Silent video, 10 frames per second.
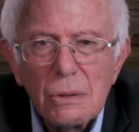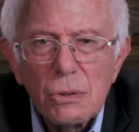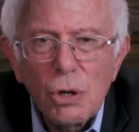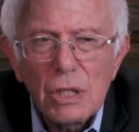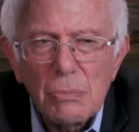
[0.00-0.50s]

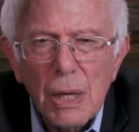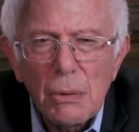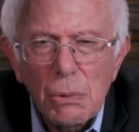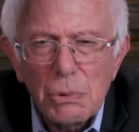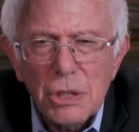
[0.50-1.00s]
talked
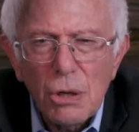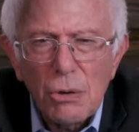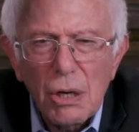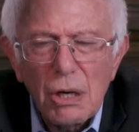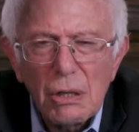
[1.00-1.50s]
about what was
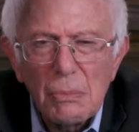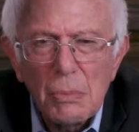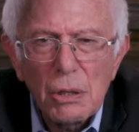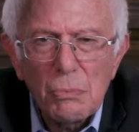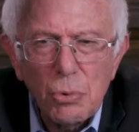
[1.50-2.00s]
going on
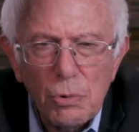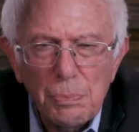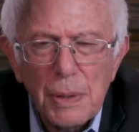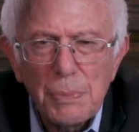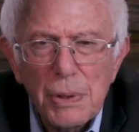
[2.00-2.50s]
among poor
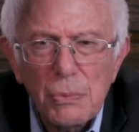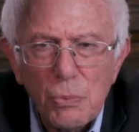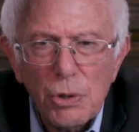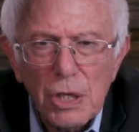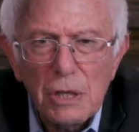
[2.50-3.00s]
people
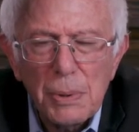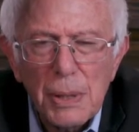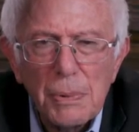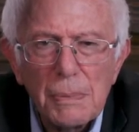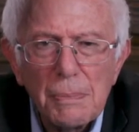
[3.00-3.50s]
and working
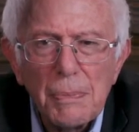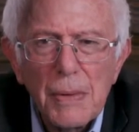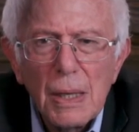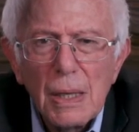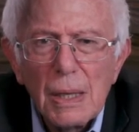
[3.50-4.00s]
people
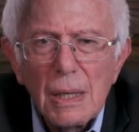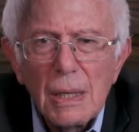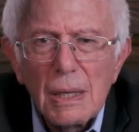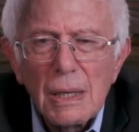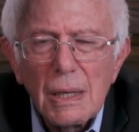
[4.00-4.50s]

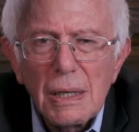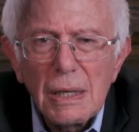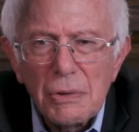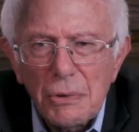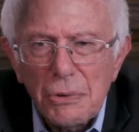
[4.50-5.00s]

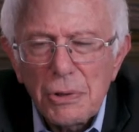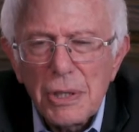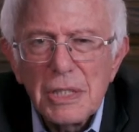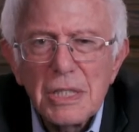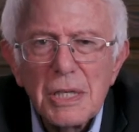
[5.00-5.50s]
in the
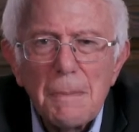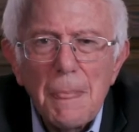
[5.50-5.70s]
30s.